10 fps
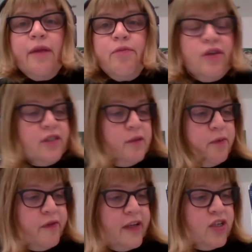Gabriel
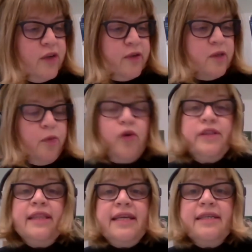Josipovici was born
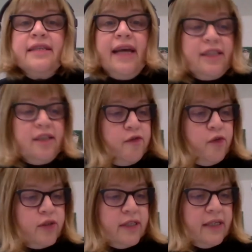in Nice in
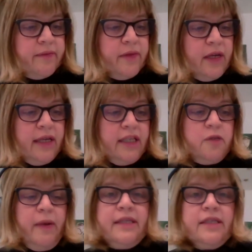1940. He
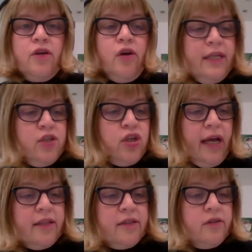spent his early
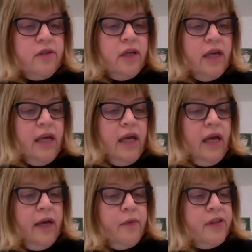childhood
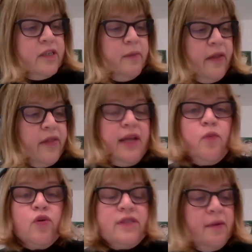with his mother
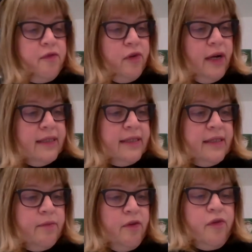in wartime
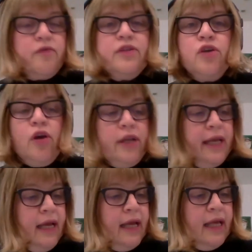France before
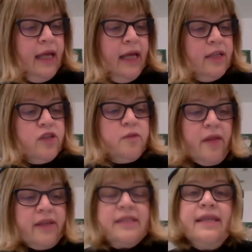returning to his
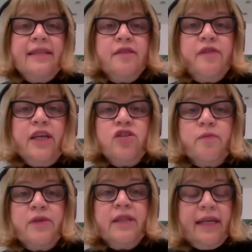mother's native
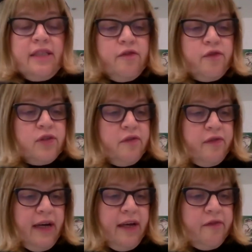Egypt in
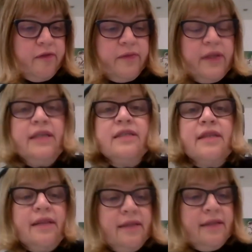1945. He
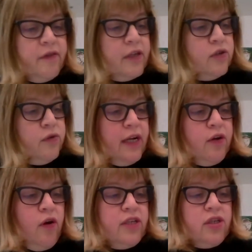studied at Victoria
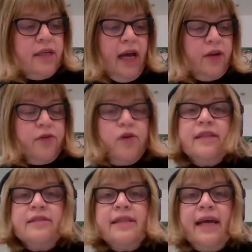College in Cairo
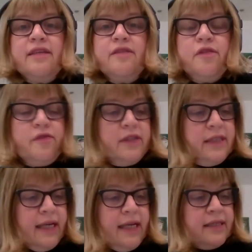until
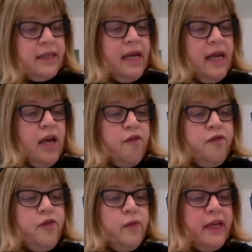1956, a
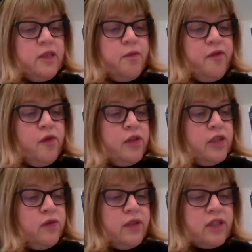few weeks before the
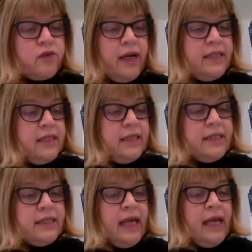Suez
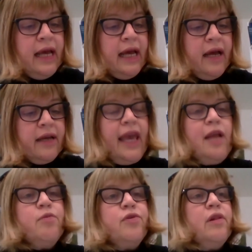Crisis.
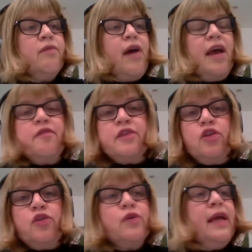Gabriel arrived in
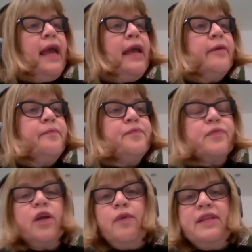the UK
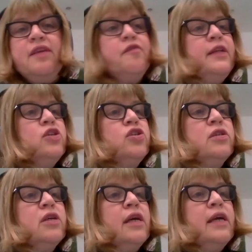when he
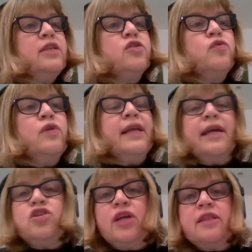finished his schooling
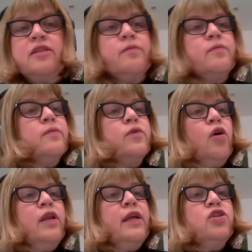at Cheltenham
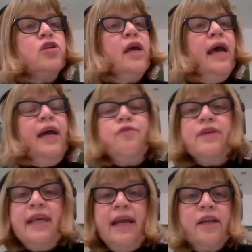College and
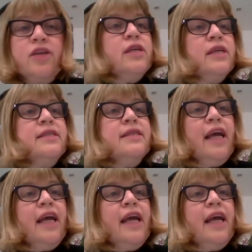read English in St.